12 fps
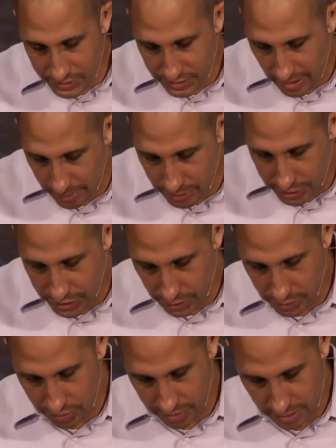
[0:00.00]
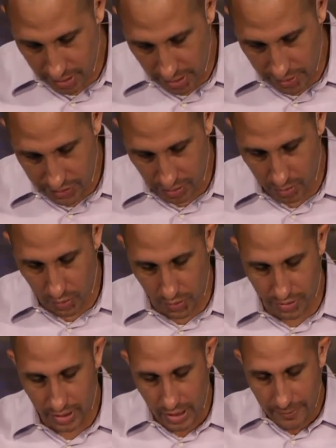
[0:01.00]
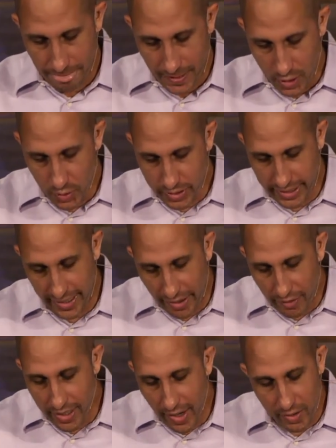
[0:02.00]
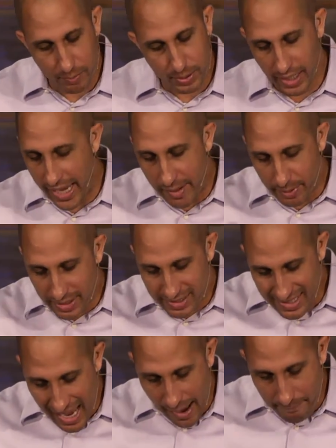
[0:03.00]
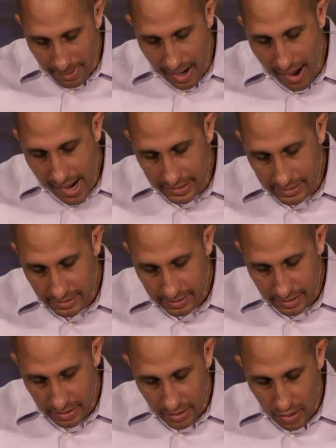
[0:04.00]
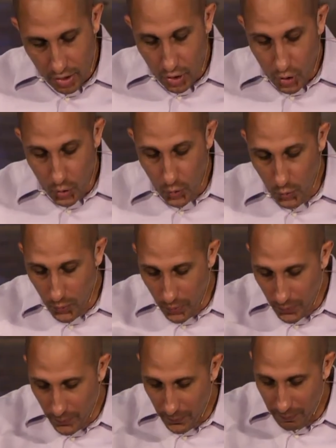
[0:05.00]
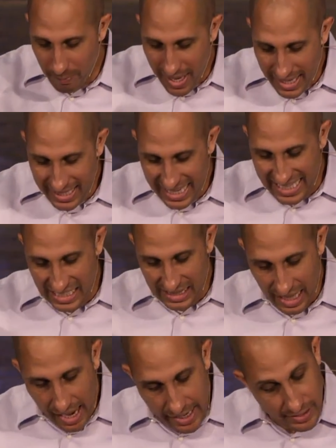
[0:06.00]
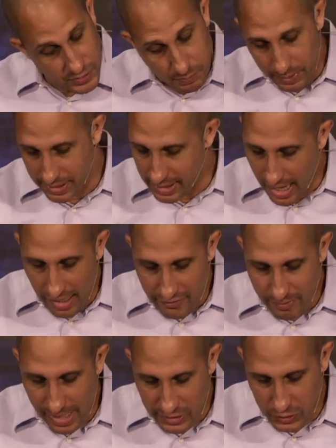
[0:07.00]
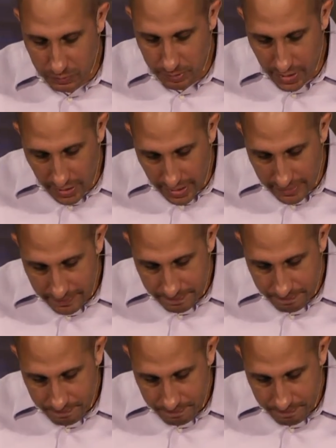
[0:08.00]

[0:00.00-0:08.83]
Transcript: stubborn children, declares the Lord, who carry out a plan, but it's not mine, who make an alliance, but not of my spirit,